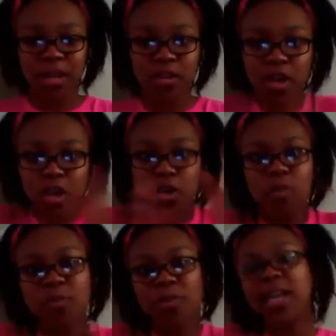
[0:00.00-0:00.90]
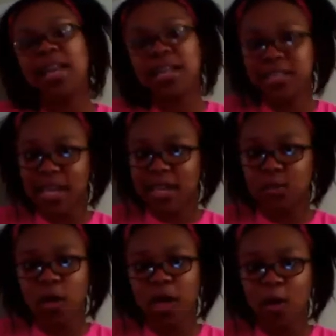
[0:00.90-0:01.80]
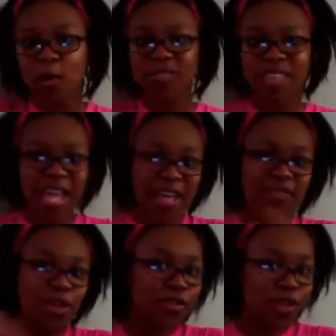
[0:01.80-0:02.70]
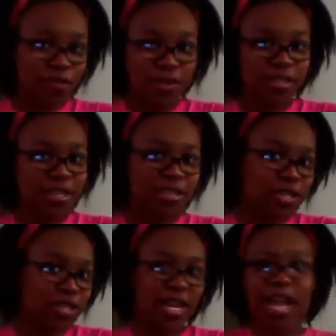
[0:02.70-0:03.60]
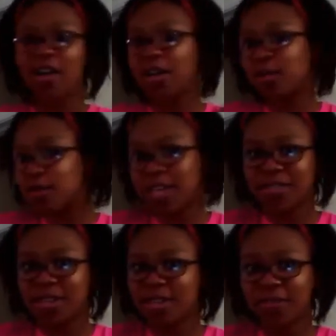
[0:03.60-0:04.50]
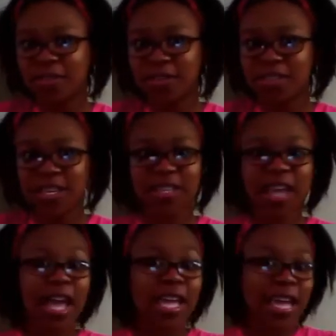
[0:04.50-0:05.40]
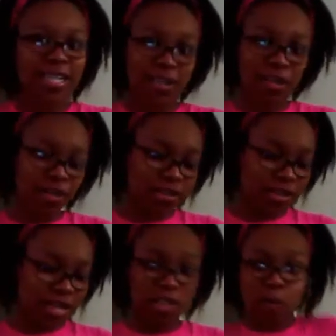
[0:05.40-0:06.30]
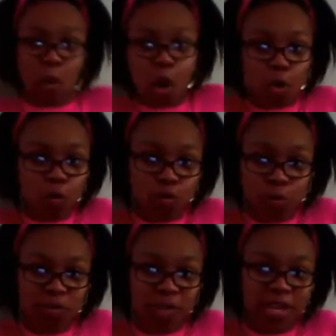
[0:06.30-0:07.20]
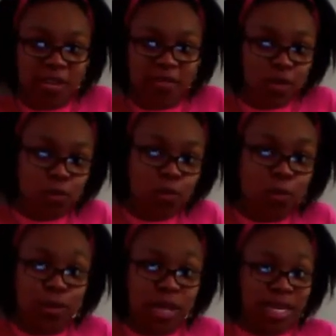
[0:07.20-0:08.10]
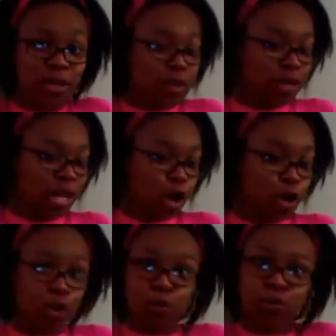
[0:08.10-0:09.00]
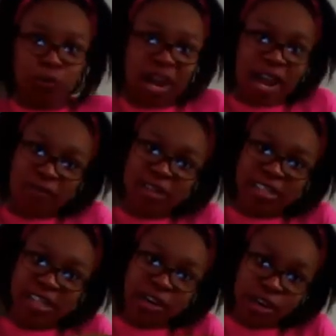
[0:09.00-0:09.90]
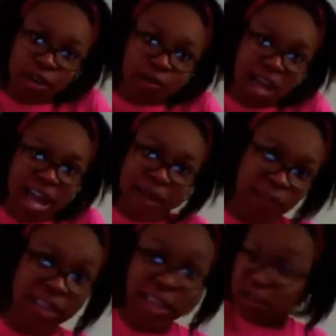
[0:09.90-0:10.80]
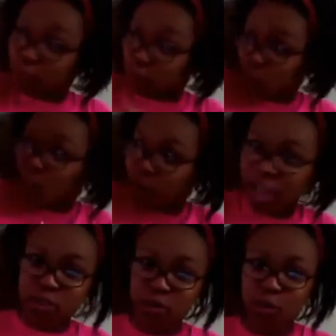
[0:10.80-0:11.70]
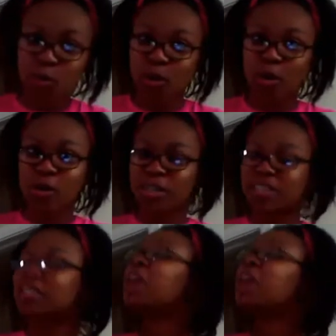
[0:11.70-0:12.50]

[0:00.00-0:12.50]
they're human beings as well. They have their differences just like how others have their differences. Yes, there's that small group of individuals that literally are used for every stereotype and then thrown out into the world, and